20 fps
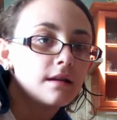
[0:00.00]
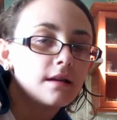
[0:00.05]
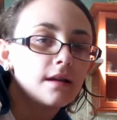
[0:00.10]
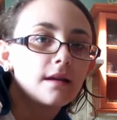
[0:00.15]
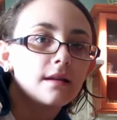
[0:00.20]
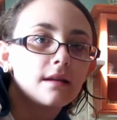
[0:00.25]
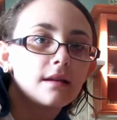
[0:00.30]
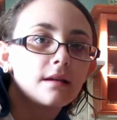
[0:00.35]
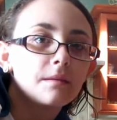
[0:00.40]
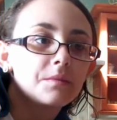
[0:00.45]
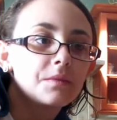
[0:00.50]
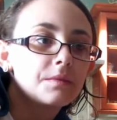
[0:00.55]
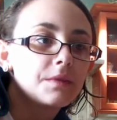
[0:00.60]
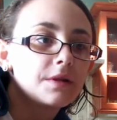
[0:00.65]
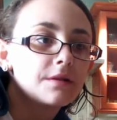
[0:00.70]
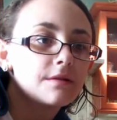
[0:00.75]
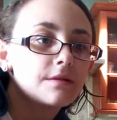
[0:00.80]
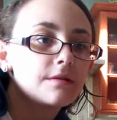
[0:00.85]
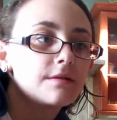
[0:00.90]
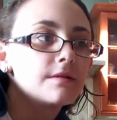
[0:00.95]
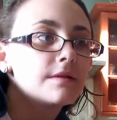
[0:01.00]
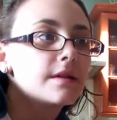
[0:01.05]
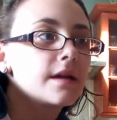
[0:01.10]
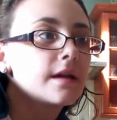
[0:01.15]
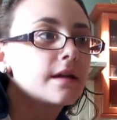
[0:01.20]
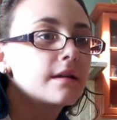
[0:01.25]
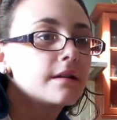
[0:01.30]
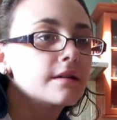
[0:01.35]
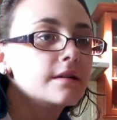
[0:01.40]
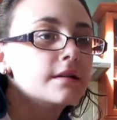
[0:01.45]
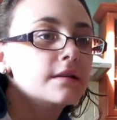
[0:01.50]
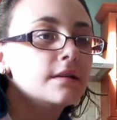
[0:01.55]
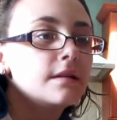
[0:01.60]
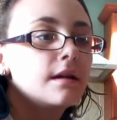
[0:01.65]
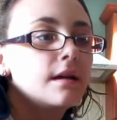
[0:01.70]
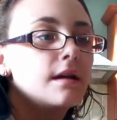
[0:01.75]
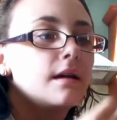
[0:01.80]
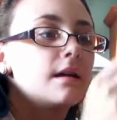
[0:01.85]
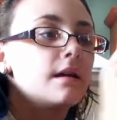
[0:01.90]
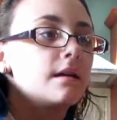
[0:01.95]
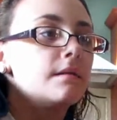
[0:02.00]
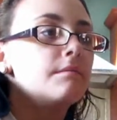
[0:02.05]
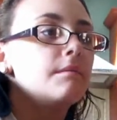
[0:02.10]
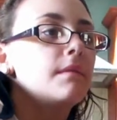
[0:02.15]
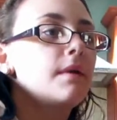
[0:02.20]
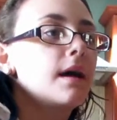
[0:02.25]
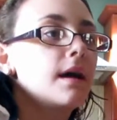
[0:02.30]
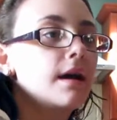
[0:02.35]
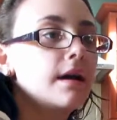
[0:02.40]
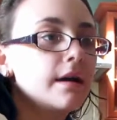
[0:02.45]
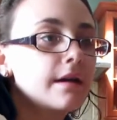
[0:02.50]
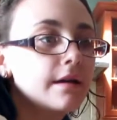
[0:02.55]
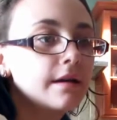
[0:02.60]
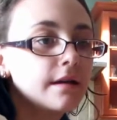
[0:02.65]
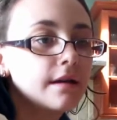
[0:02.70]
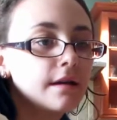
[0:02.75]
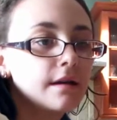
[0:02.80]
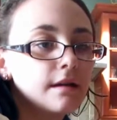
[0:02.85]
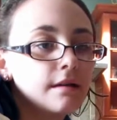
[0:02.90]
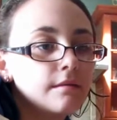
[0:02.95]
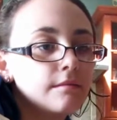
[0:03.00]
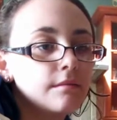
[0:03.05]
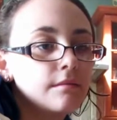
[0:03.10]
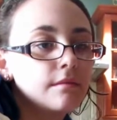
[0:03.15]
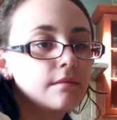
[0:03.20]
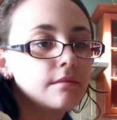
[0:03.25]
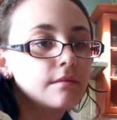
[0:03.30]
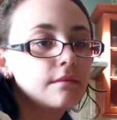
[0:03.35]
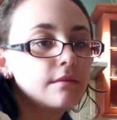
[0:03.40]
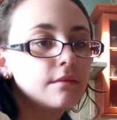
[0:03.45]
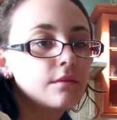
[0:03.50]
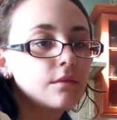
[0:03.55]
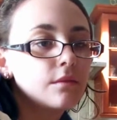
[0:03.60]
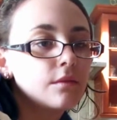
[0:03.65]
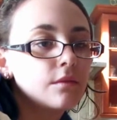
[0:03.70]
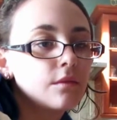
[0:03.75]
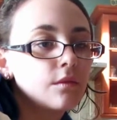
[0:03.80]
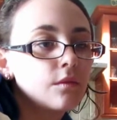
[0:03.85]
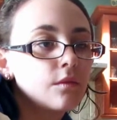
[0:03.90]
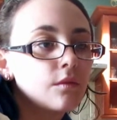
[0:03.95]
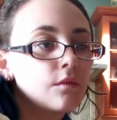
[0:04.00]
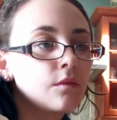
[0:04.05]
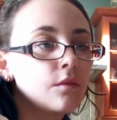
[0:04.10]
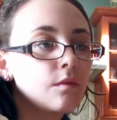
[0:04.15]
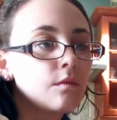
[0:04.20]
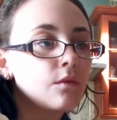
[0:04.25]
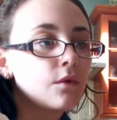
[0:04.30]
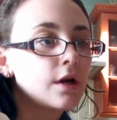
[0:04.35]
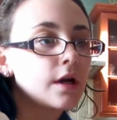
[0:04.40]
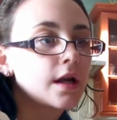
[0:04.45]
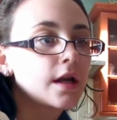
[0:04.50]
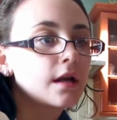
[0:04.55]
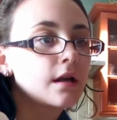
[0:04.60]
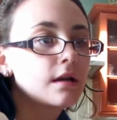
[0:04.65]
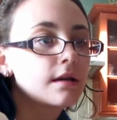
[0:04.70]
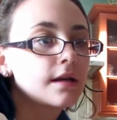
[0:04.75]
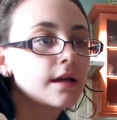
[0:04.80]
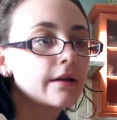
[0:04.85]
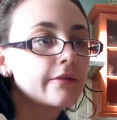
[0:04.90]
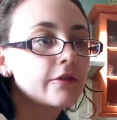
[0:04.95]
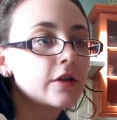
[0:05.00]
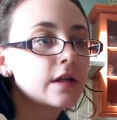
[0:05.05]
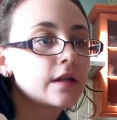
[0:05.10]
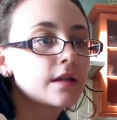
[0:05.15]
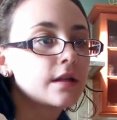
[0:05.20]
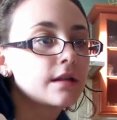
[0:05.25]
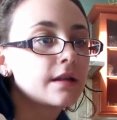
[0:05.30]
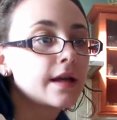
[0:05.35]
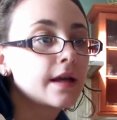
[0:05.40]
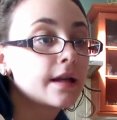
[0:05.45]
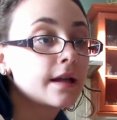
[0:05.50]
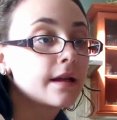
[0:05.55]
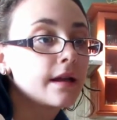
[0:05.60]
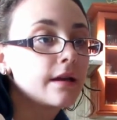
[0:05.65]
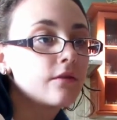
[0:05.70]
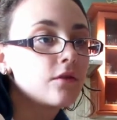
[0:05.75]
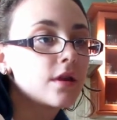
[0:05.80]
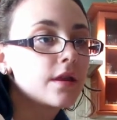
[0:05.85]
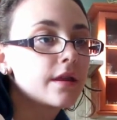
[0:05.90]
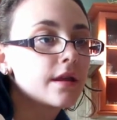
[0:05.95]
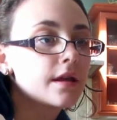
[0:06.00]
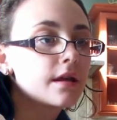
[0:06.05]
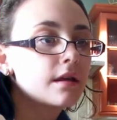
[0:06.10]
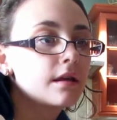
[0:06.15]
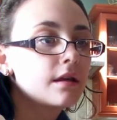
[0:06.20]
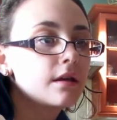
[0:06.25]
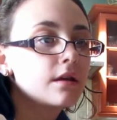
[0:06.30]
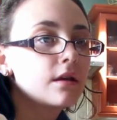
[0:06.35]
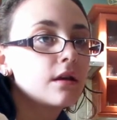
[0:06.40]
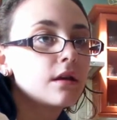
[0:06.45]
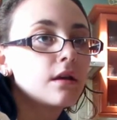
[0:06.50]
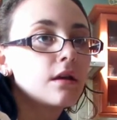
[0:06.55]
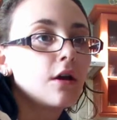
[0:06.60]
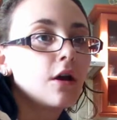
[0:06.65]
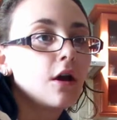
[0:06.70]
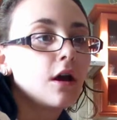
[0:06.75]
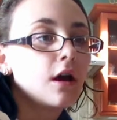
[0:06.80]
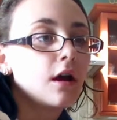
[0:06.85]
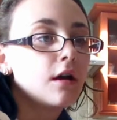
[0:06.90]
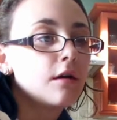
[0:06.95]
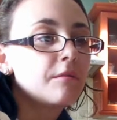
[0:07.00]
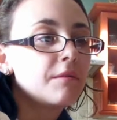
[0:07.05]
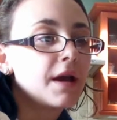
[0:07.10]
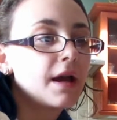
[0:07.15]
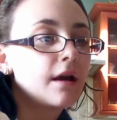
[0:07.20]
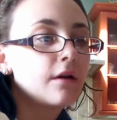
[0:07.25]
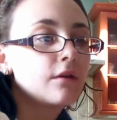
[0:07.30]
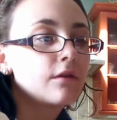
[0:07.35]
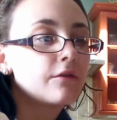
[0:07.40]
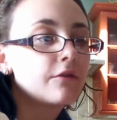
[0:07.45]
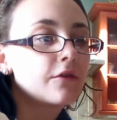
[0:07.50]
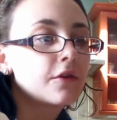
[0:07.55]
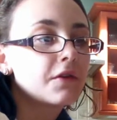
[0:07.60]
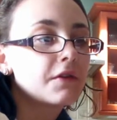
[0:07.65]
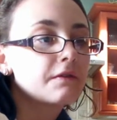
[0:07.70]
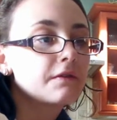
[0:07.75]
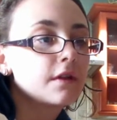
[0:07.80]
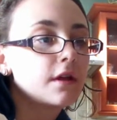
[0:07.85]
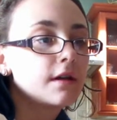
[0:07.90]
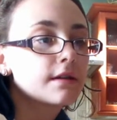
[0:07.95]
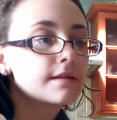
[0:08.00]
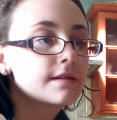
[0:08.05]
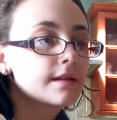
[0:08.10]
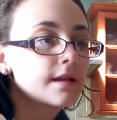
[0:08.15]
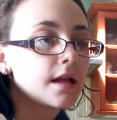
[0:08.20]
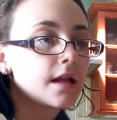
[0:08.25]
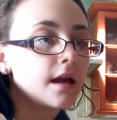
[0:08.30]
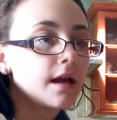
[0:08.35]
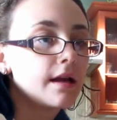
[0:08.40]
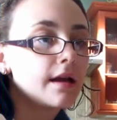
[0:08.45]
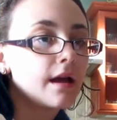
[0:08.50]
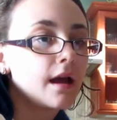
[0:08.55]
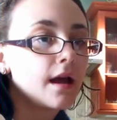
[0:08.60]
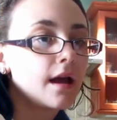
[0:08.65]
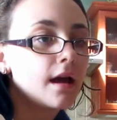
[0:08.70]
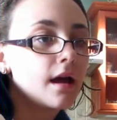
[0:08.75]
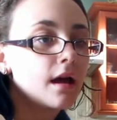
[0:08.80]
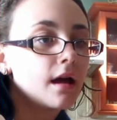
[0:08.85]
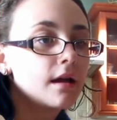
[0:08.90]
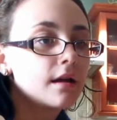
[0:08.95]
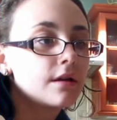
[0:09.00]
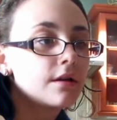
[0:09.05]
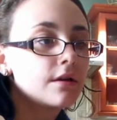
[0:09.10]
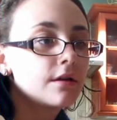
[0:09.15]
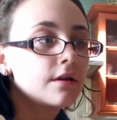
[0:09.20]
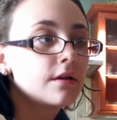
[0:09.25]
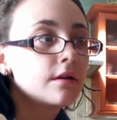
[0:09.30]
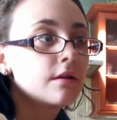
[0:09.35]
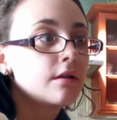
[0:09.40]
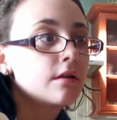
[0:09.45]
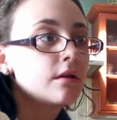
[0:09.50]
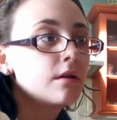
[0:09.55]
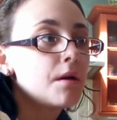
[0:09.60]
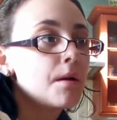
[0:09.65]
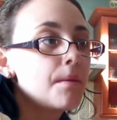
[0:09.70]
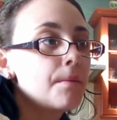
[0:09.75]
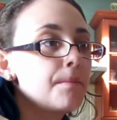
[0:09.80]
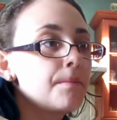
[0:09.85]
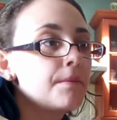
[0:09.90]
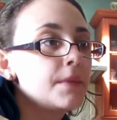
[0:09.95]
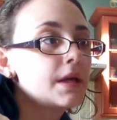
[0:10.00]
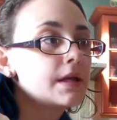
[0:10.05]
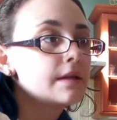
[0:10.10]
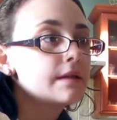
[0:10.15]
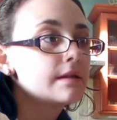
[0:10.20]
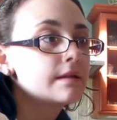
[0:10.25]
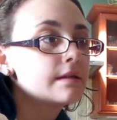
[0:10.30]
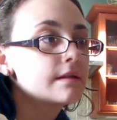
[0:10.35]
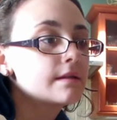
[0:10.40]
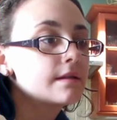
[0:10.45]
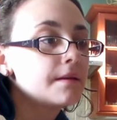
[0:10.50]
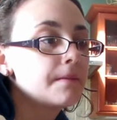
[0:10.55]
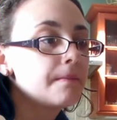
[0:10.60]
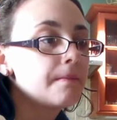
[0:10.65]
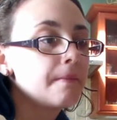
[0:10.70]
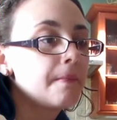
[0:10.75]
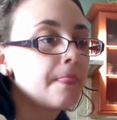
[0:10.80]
Yeah, I think it's Tuesday. Um, I am working on getting, getting everything um, out for the vlogs that I had missed.